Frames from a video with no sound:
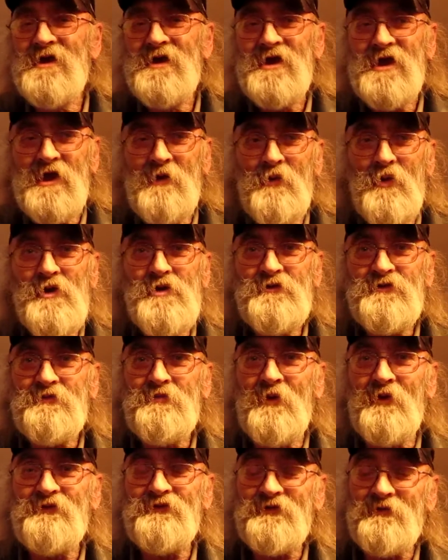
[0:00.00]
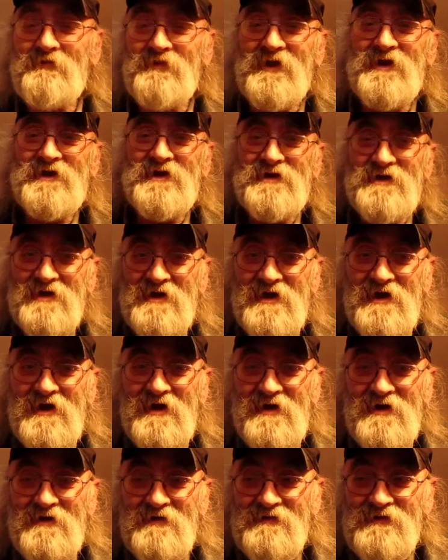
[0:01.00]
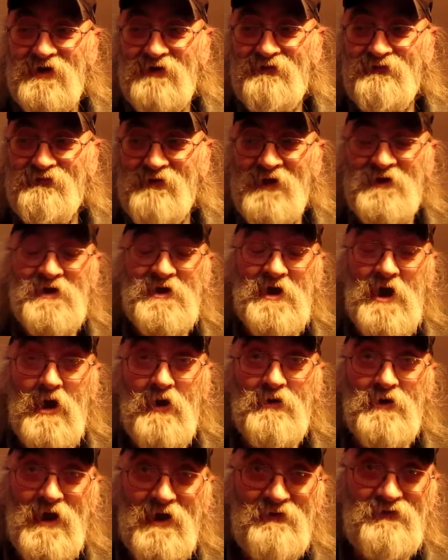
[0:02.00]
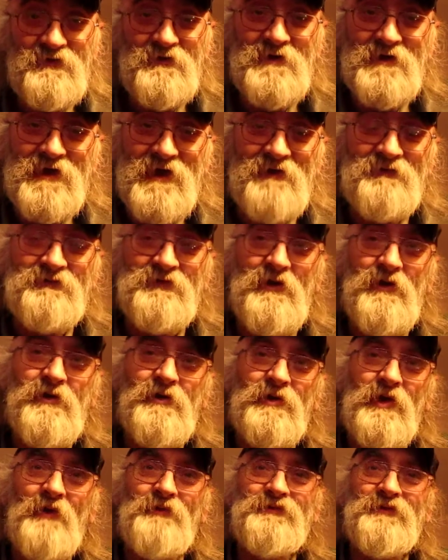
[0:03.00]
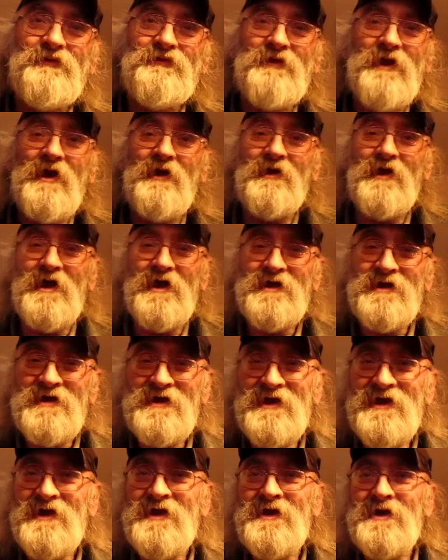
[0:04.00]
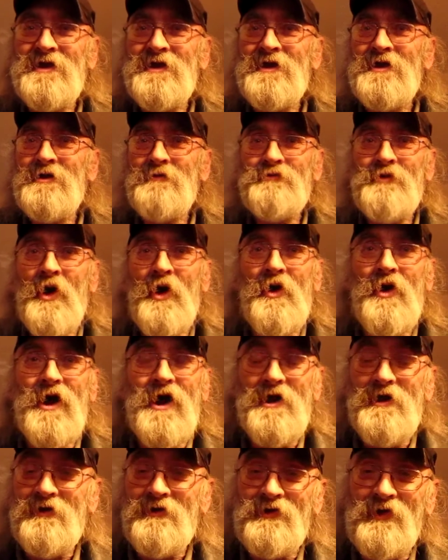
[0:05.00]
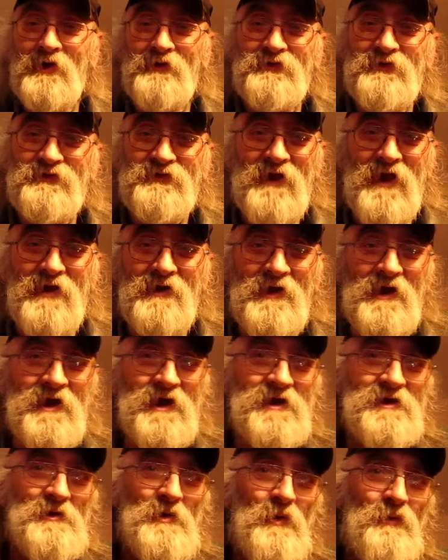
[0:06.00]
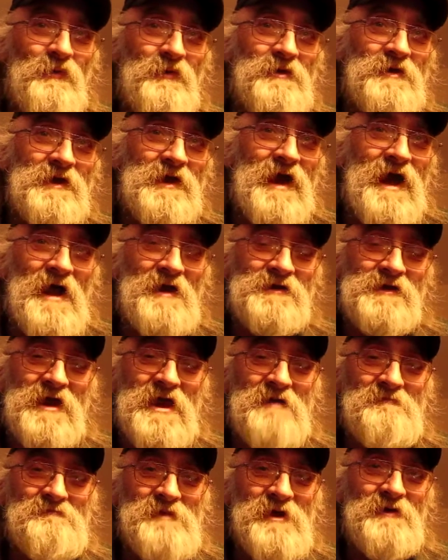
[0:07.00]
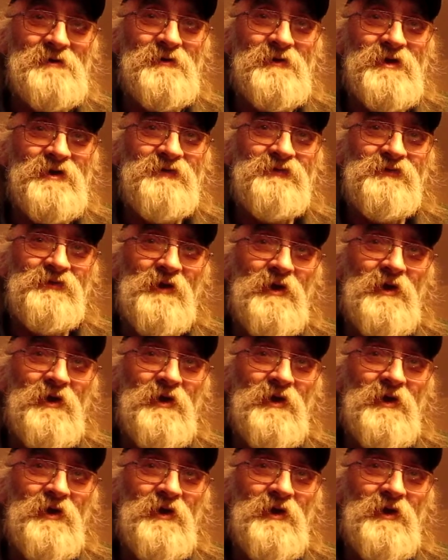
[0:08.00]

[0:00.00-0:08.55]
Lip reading: And we're supposed to be defending our nation against our closest ally? No, our closest ally ain't over the goddamn Middle East.